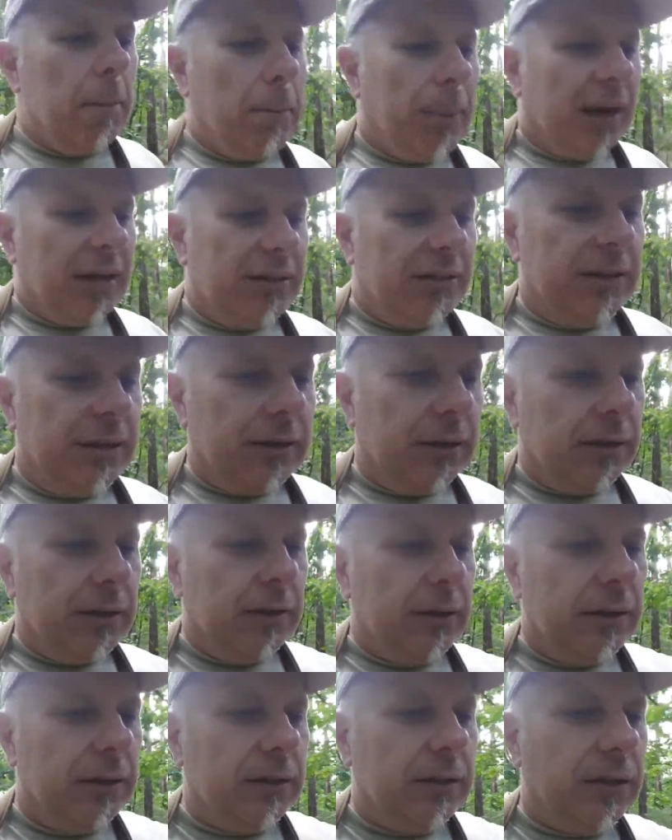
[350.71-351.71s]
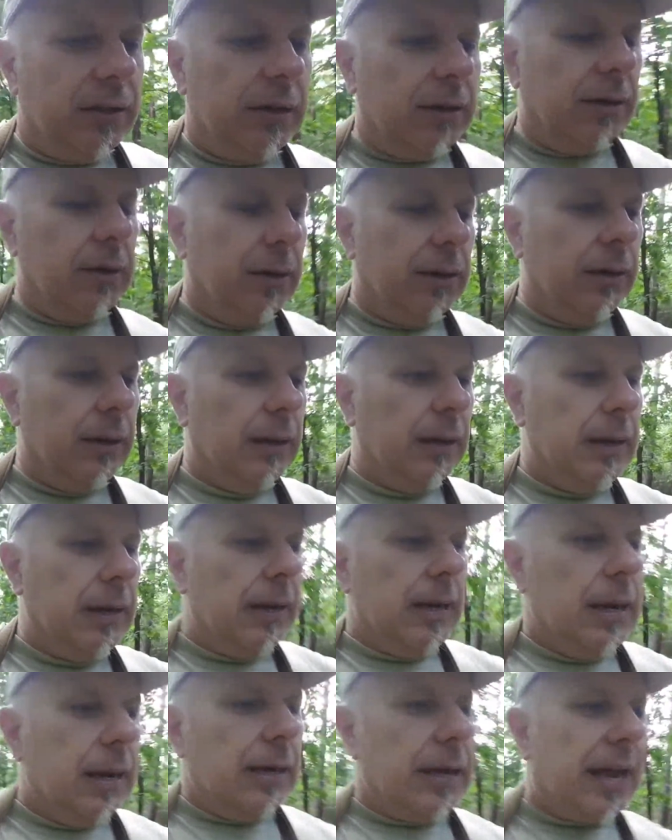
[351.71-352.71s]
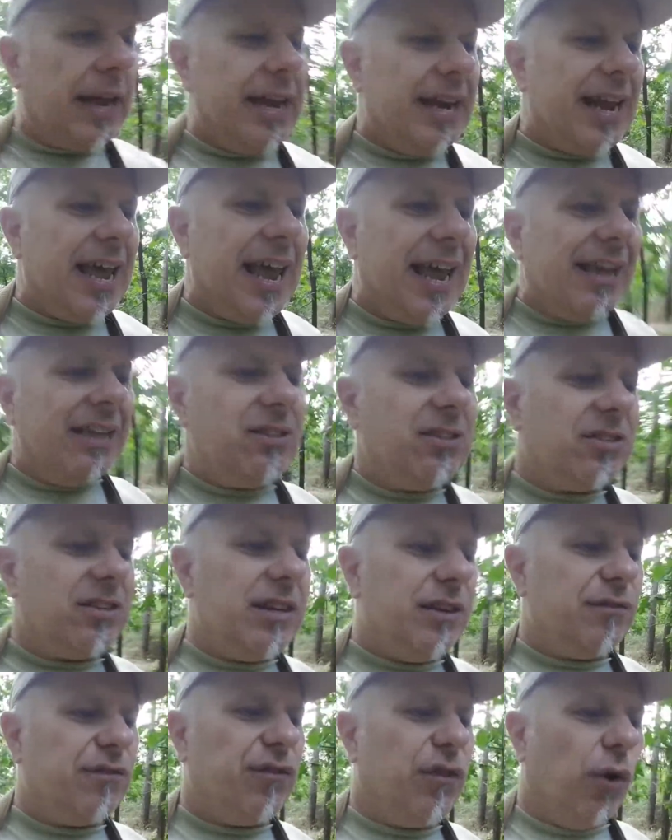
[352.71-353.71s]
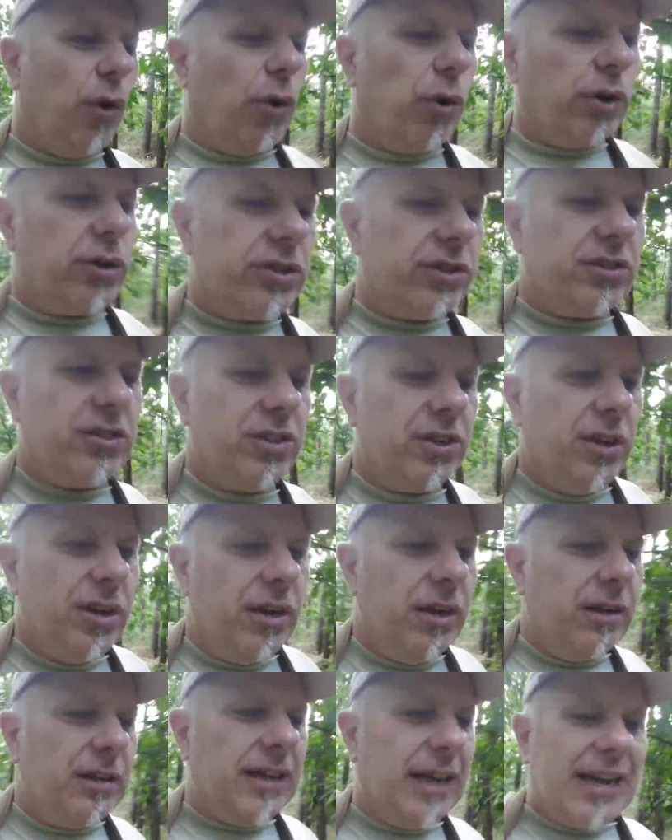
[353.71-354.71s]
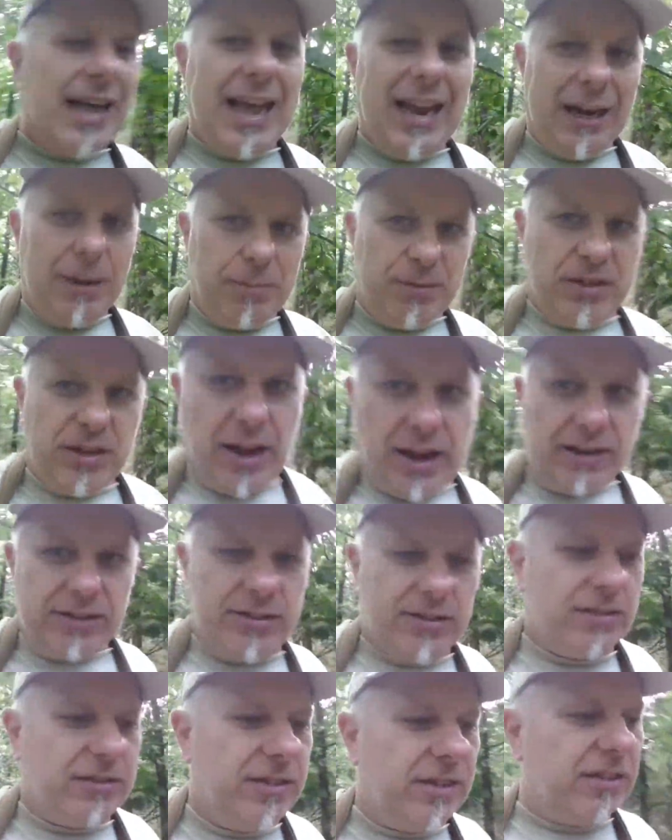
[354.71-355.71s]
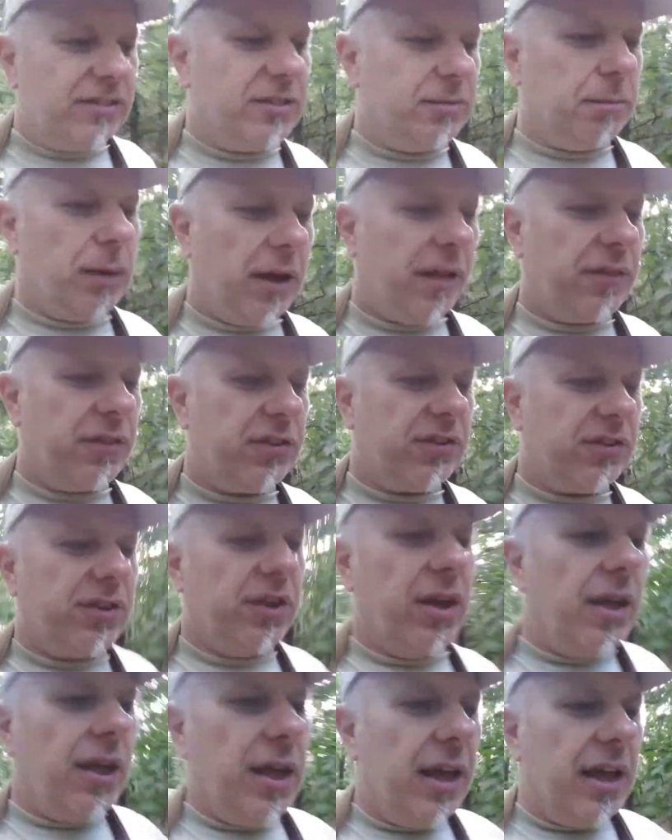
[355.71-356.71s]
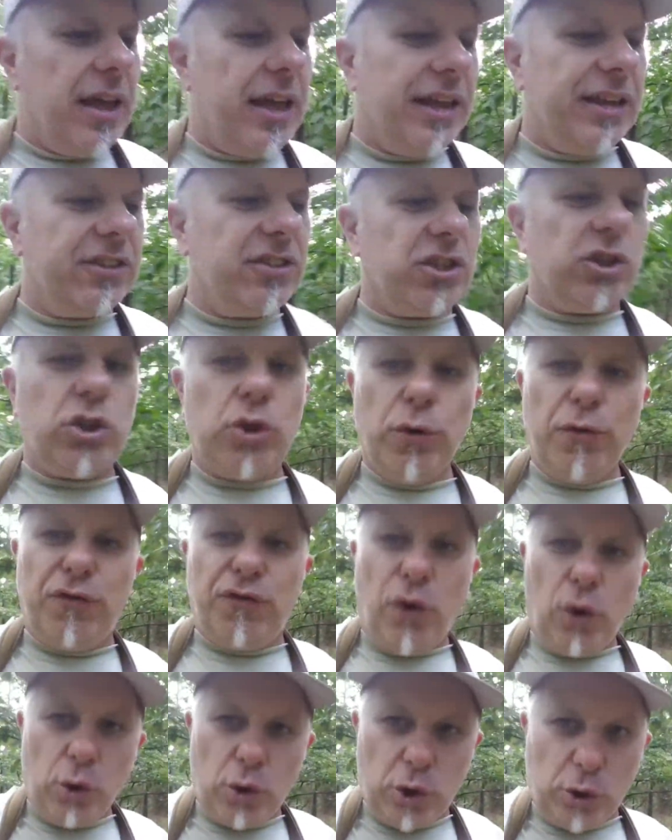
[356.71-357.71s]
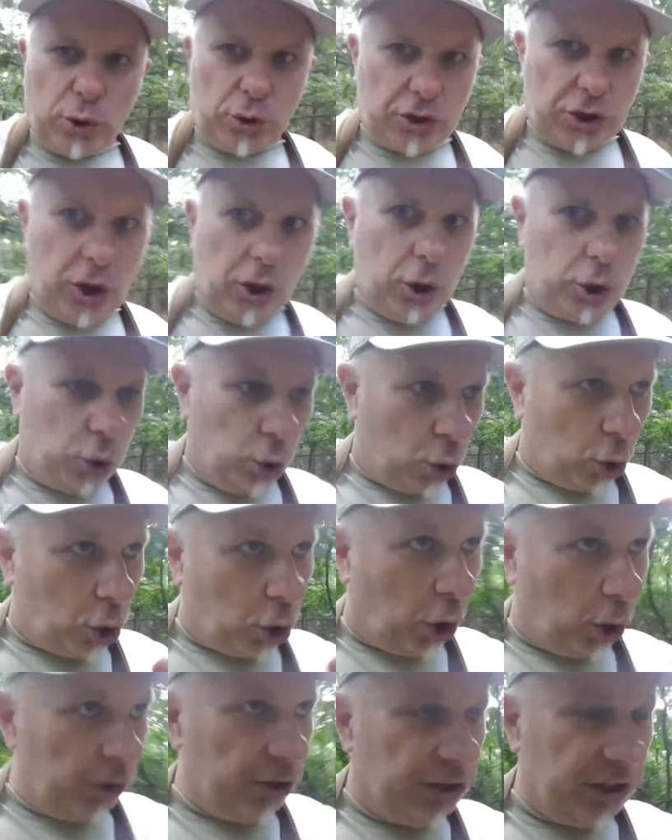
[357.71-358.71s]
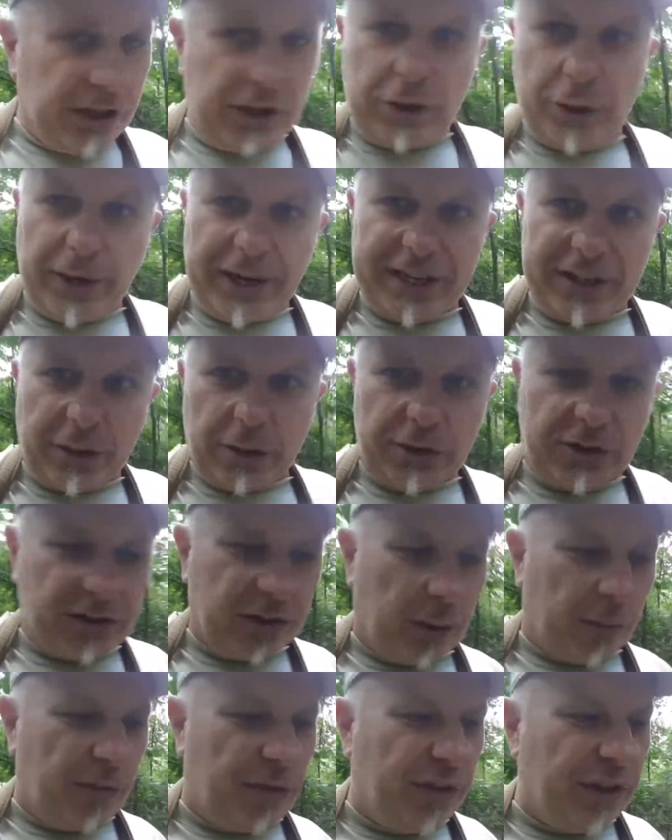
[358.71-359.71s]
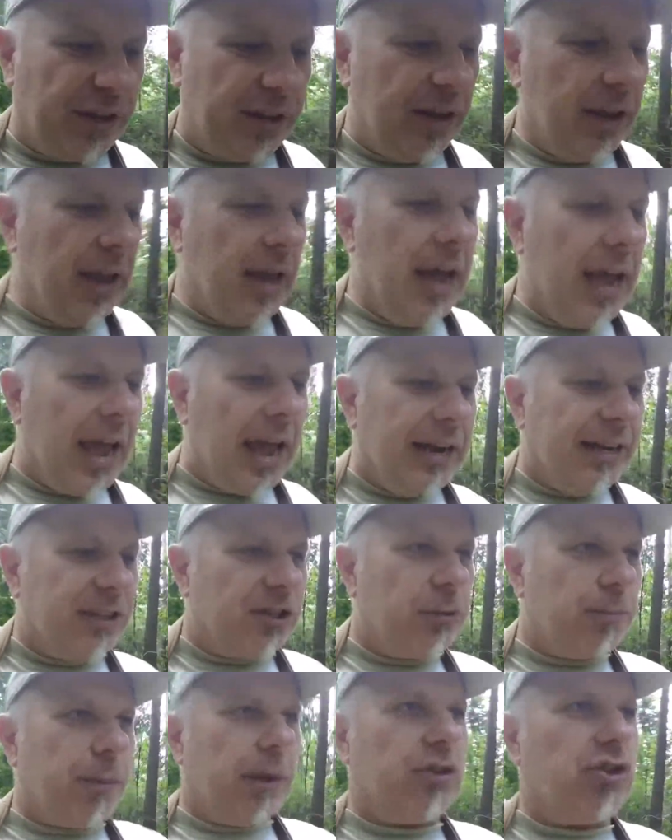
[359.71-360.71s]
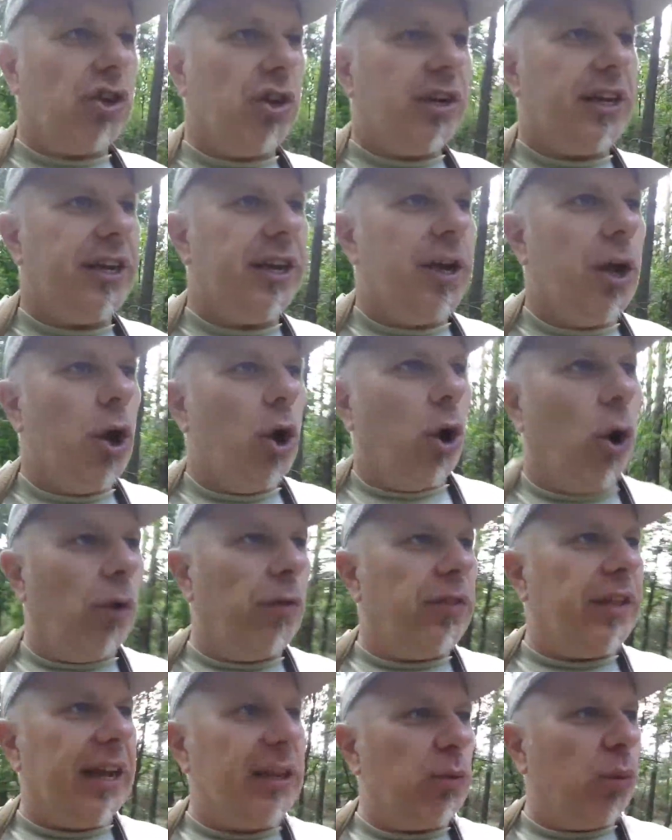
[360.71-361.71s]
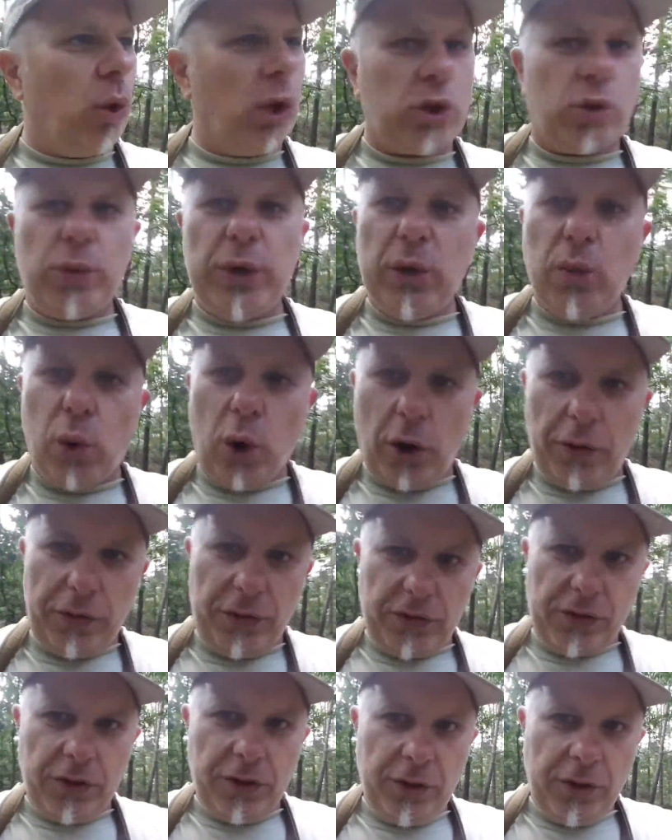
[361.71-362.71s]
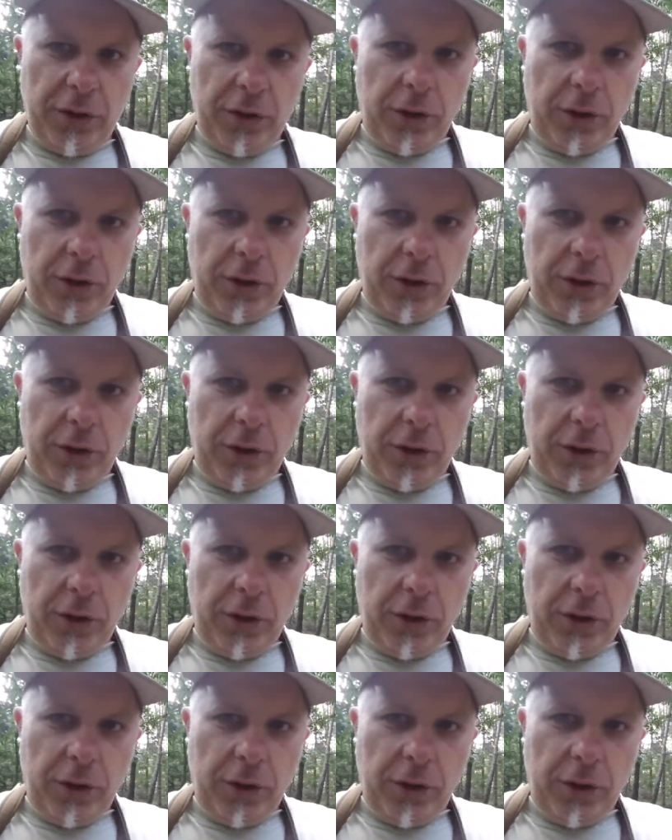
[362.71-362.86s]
But the enhancing force that helps us this month is to focus, to concentrate on something, and especially on that what we want.